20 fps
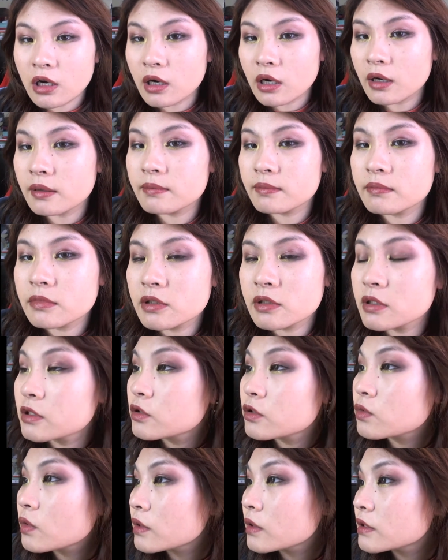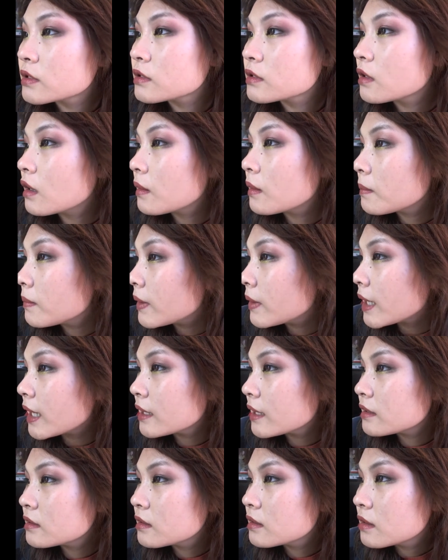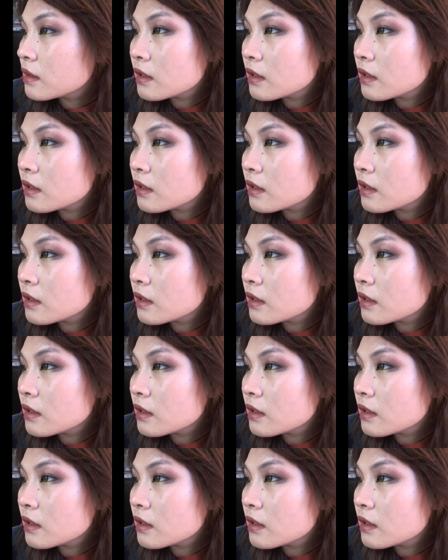um, this one's not bad.